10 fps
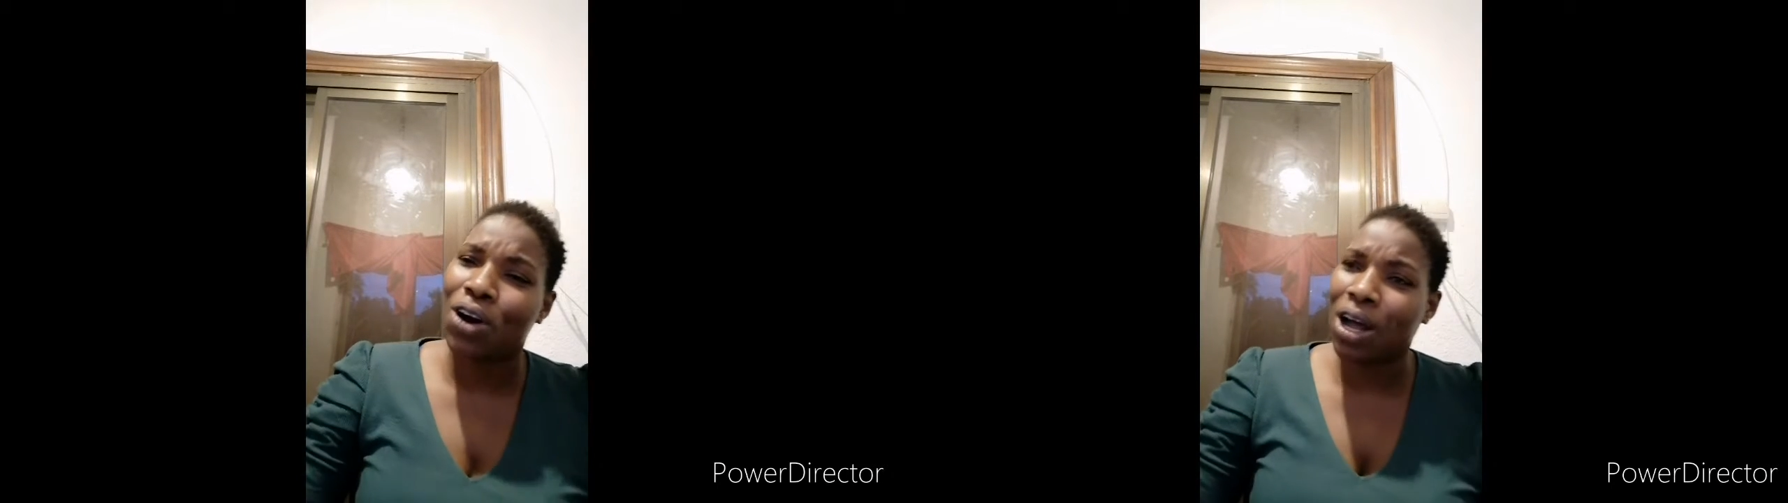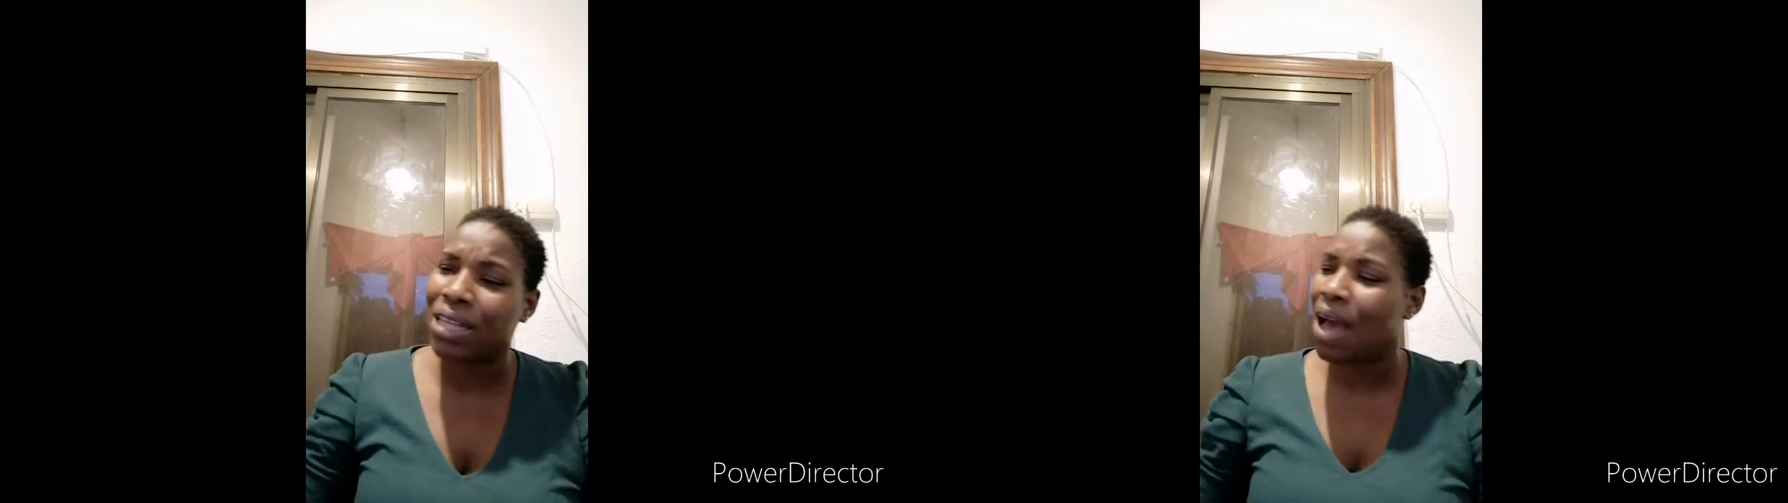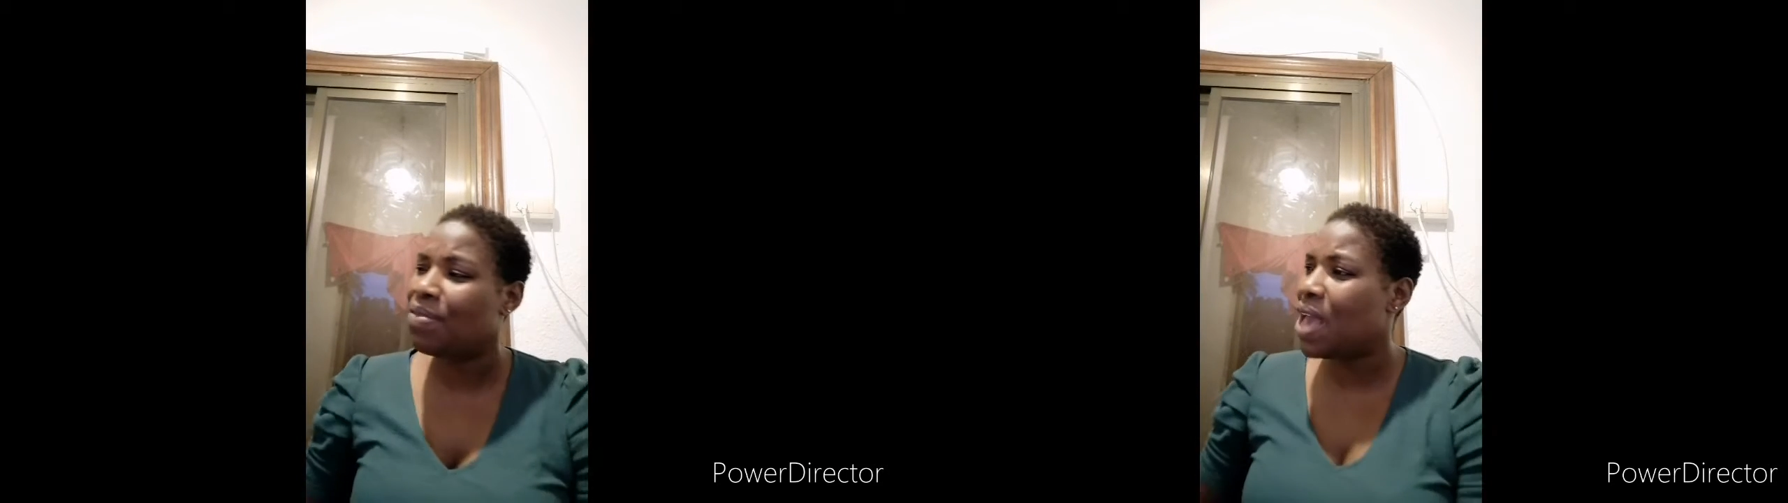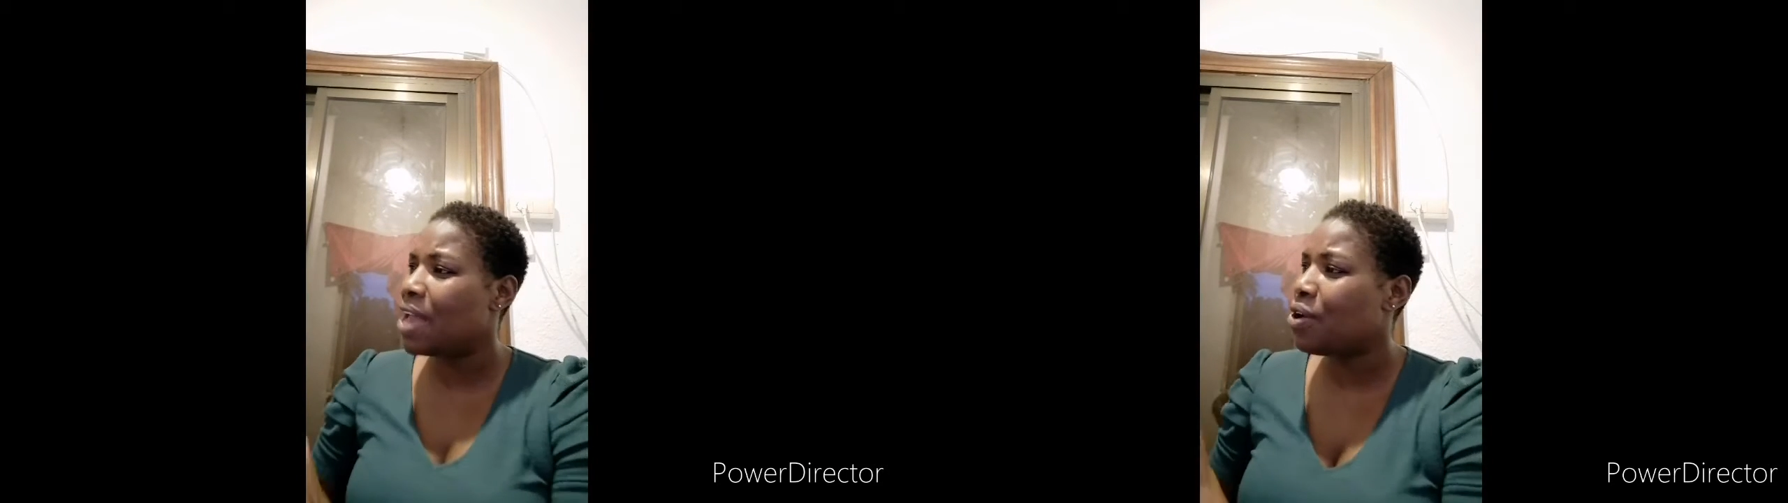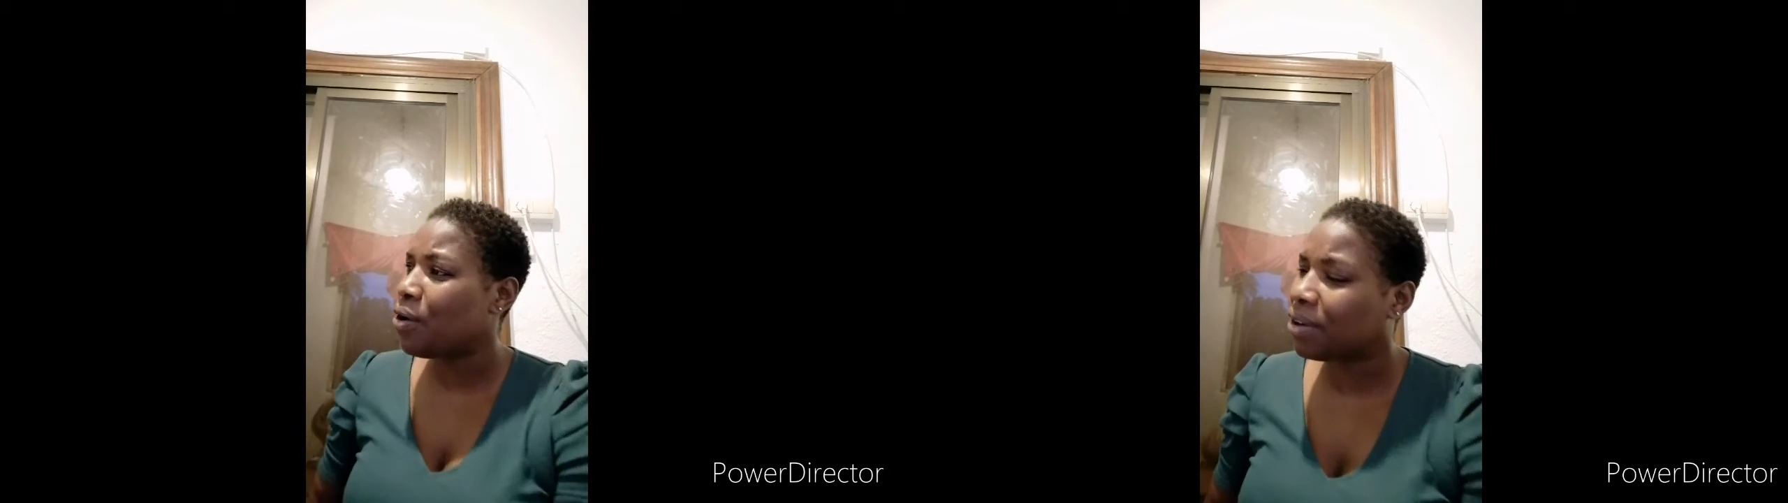God, I
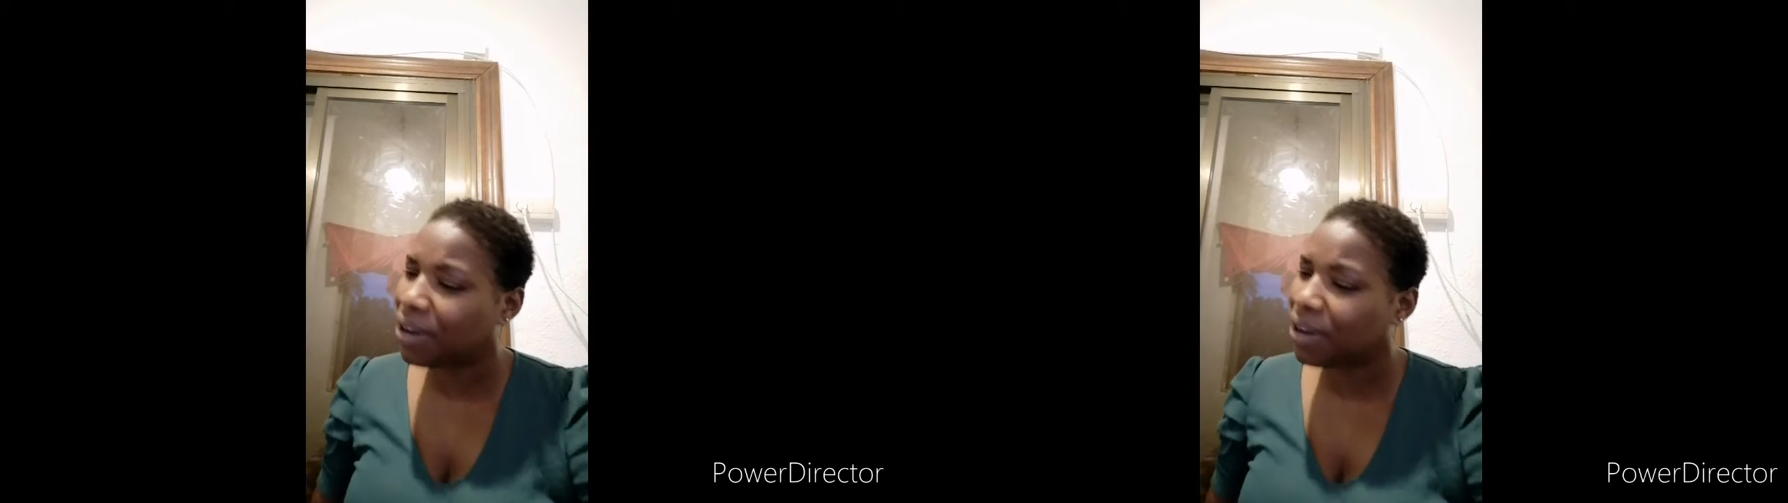hear your